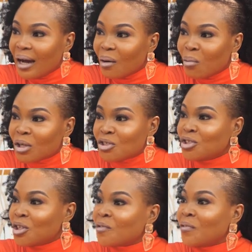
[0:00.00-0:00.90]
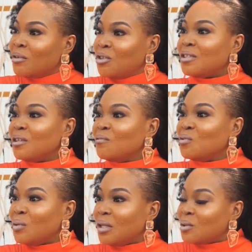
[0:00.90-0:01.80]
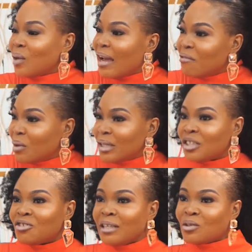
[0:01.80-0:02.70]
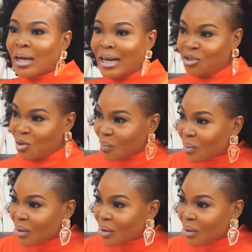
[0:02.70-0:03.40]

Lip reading: what you just found yourself doing. So everybody's trying to catch up.